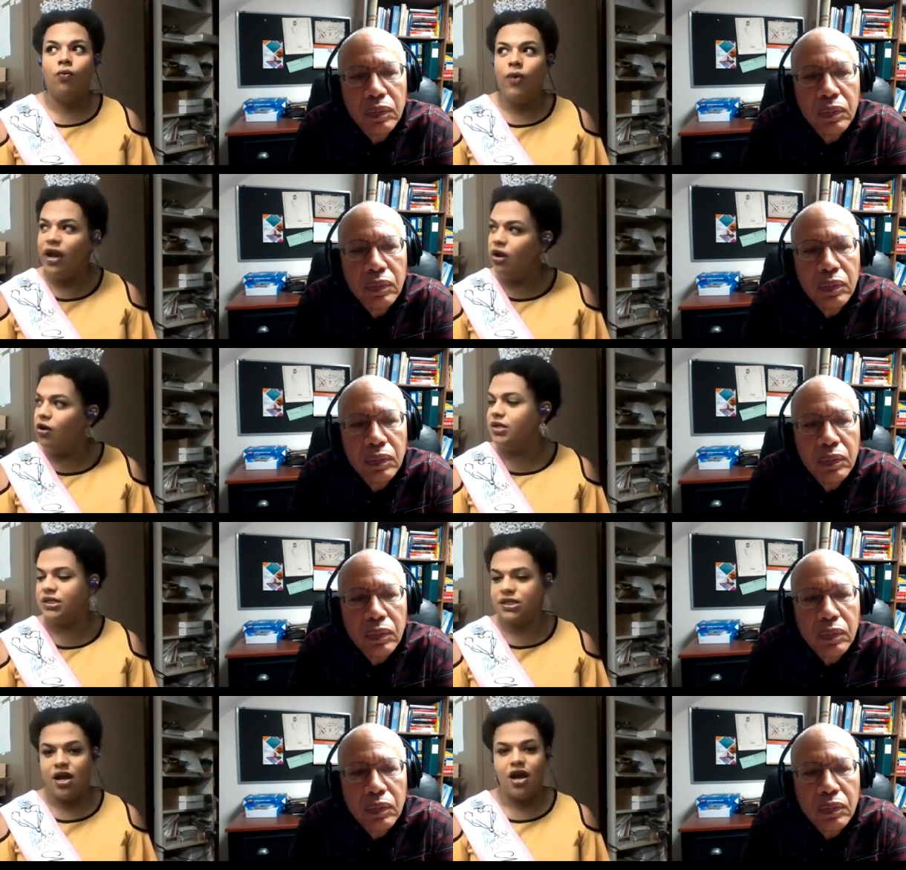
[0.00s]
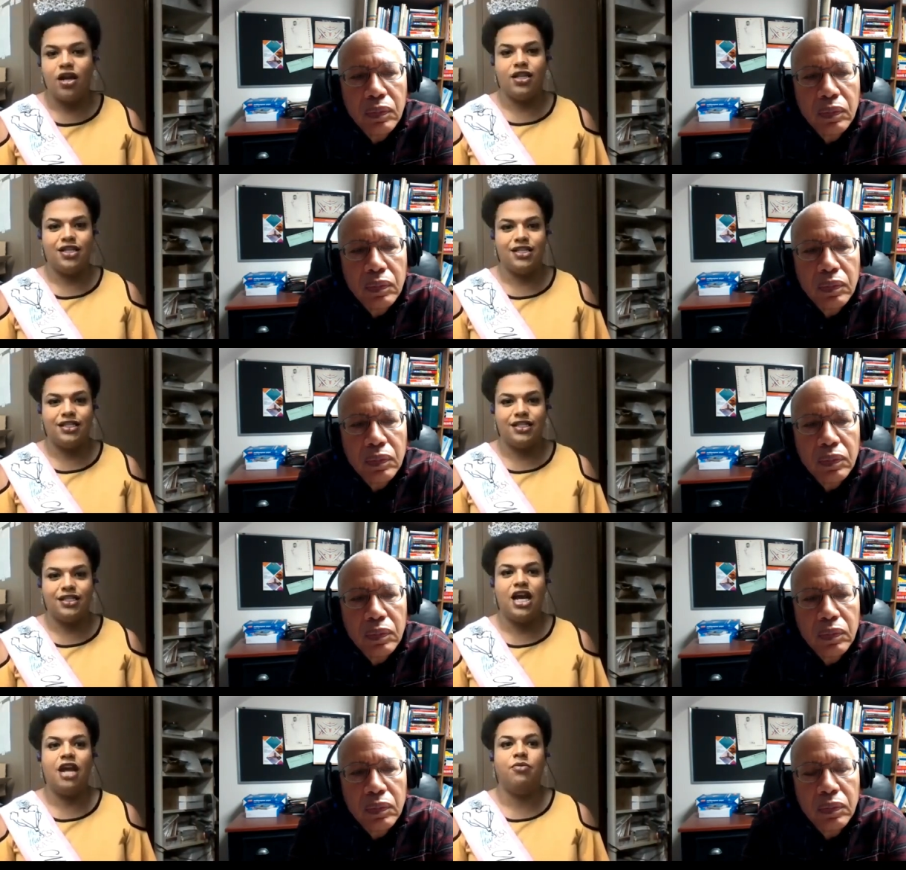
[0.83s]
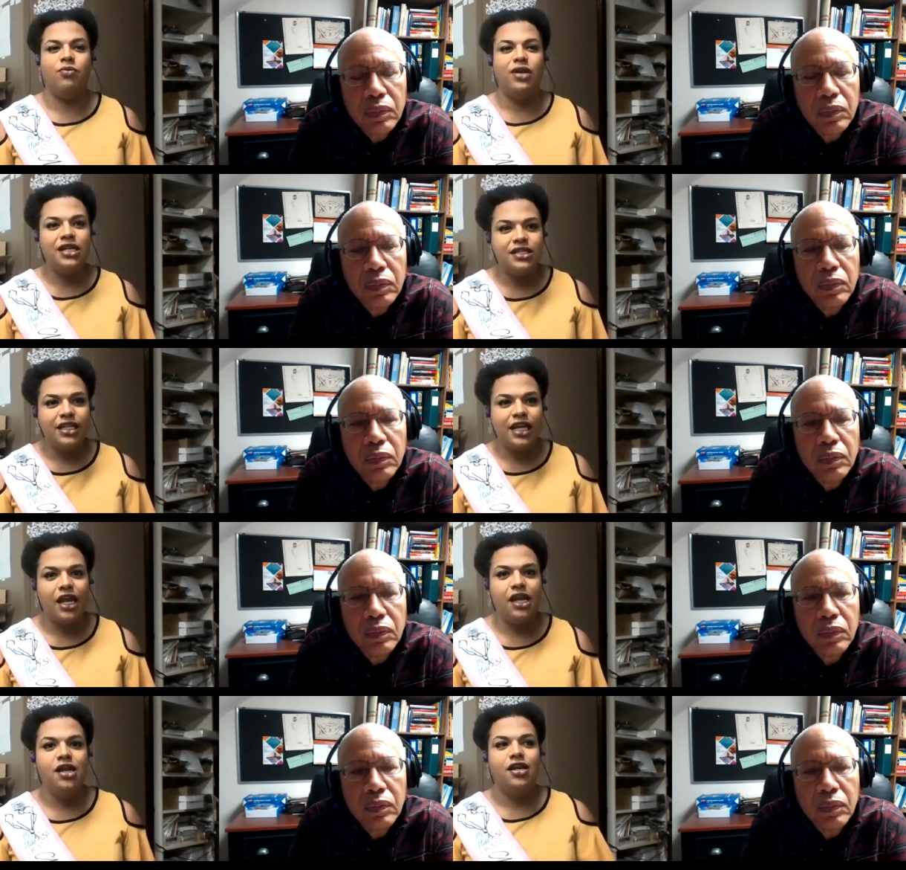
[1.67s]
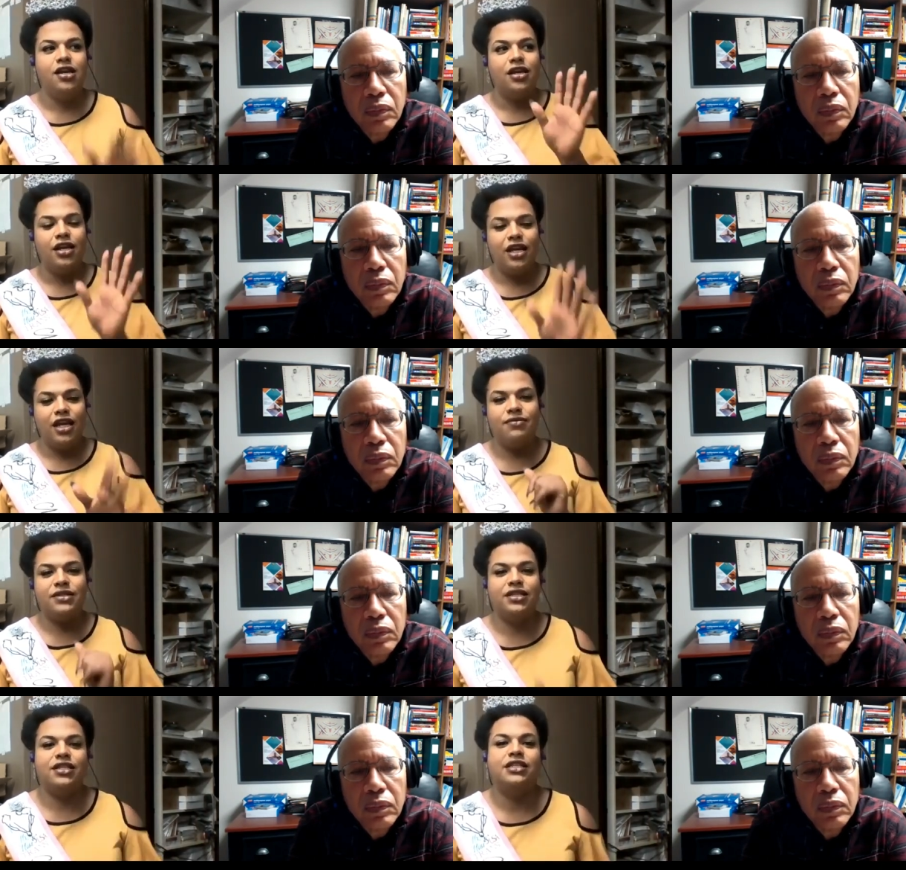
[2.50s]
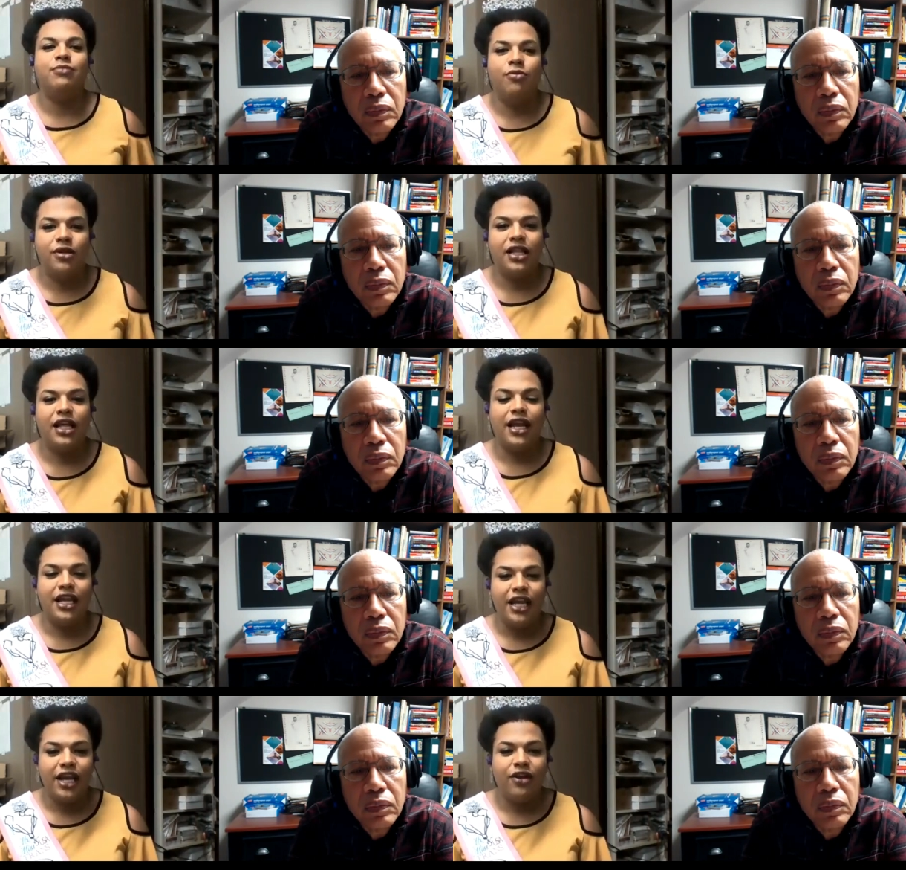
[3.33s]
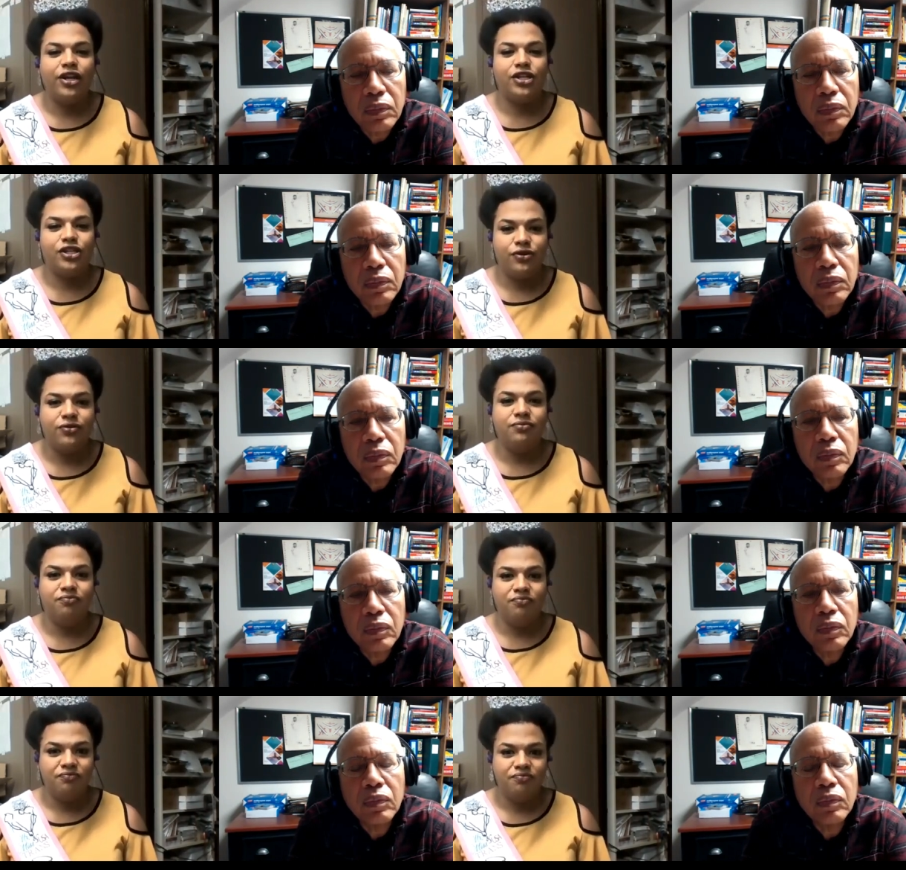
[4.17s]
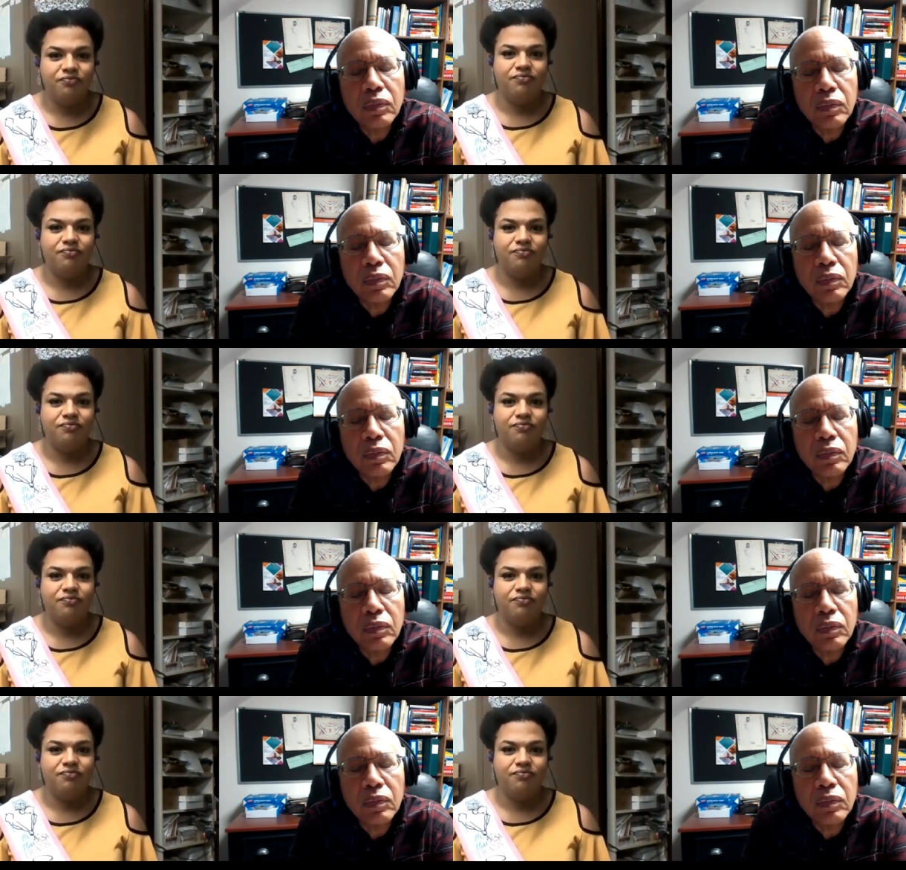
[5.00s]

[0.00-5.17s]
Speaker 1: where was God at this time that we can say, it was in this moment that I carried you. Hmm.